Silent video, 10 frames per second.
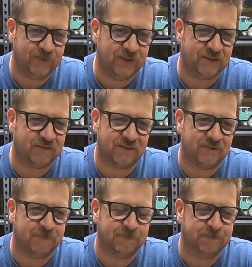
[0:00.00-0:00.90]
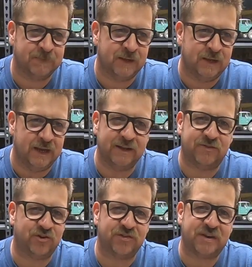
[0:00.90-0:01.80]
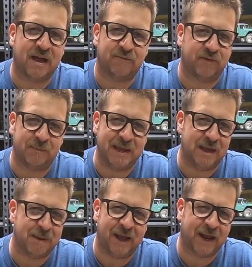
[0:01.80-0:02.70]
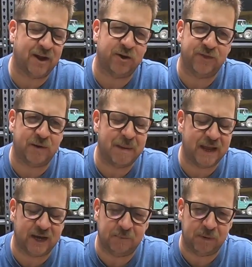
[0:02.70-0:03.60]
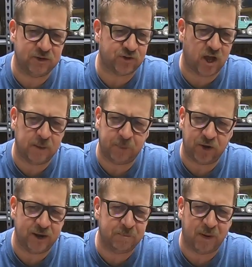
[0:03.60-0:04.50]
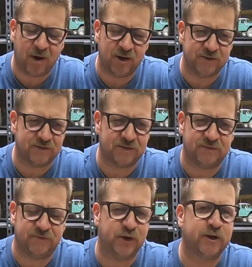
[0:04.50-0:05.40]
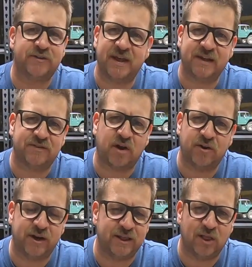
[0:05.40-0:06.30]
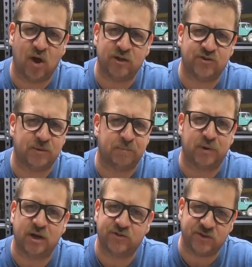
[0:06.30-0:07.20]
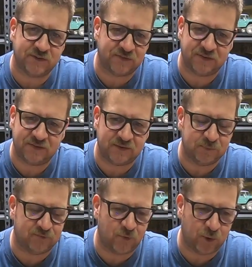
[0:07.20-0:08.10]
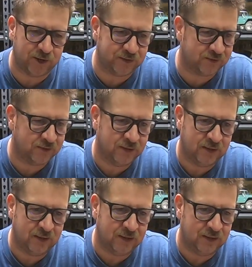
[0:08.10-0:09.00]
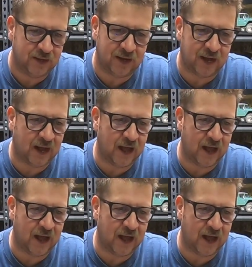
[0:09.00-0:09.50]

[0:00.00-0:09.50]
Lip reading: it's it's just not for me, man. I heard they're making a bunch of upgrade parts. Furatech's already launched a brushless system for it. uh,